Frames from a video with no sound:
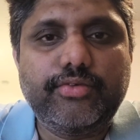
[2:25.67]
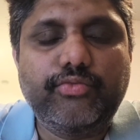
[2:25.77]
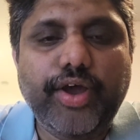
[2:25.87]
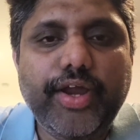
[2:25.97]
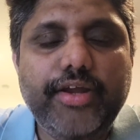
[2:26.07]

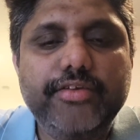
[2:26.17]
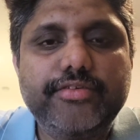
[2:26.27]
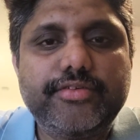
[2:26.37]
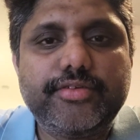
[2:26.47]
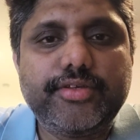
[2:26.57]
Why it
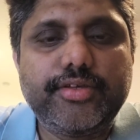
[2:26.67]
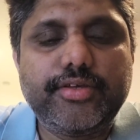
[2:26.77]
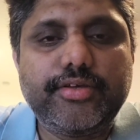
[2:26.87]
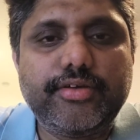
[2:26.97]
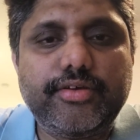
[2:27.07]
is
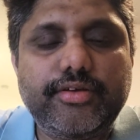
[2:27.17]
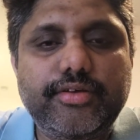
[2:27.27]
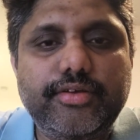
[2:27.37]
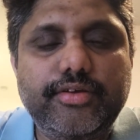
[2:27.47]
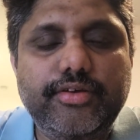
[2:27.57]

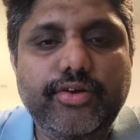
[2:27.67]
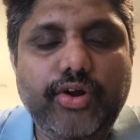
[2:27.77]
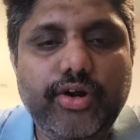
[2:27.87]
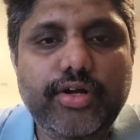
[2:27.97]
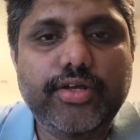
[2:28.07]

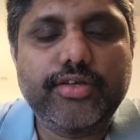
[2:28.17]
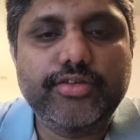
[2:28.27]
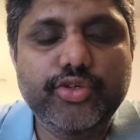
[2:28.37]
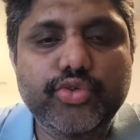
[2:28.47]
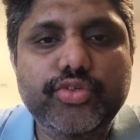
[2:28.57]
not
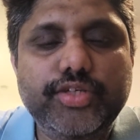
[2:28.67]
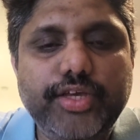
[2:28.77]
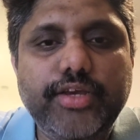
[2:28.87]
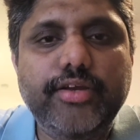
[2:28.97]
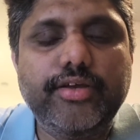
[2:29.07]
used
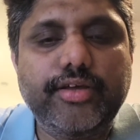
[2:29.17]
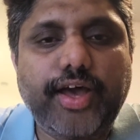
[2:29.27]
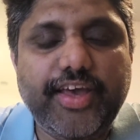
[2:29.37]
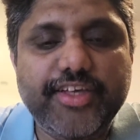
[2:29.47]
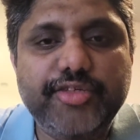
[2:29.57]
in
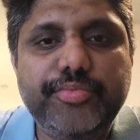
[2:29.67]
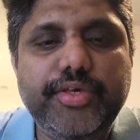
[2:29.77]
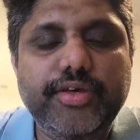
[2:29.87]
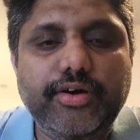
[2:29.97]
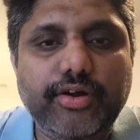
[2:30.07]

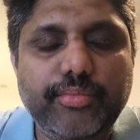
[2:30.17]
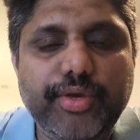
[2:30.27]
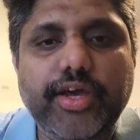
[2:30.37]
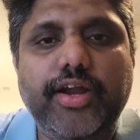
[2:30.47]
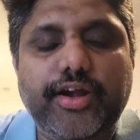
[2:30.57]
ISP or a
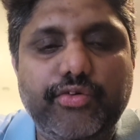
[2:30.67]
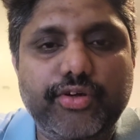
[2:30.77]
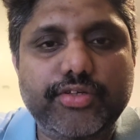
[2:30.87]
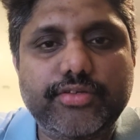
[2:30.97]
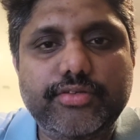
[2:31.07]
bigger
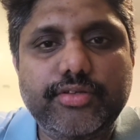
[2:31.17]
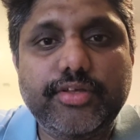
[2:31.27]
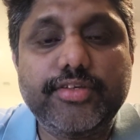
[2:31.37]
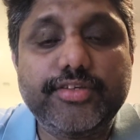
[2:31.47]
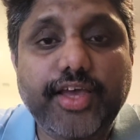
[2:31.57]
networks?
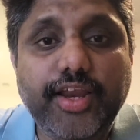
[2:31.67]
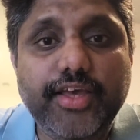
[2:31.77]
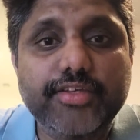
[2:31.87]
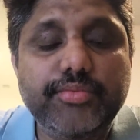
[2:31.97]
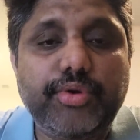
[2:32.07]

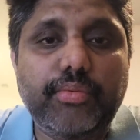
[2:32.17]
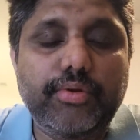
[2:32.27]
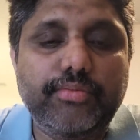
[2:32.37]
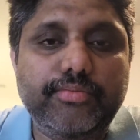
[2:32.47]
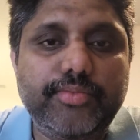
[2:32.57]
Scaling is a problem.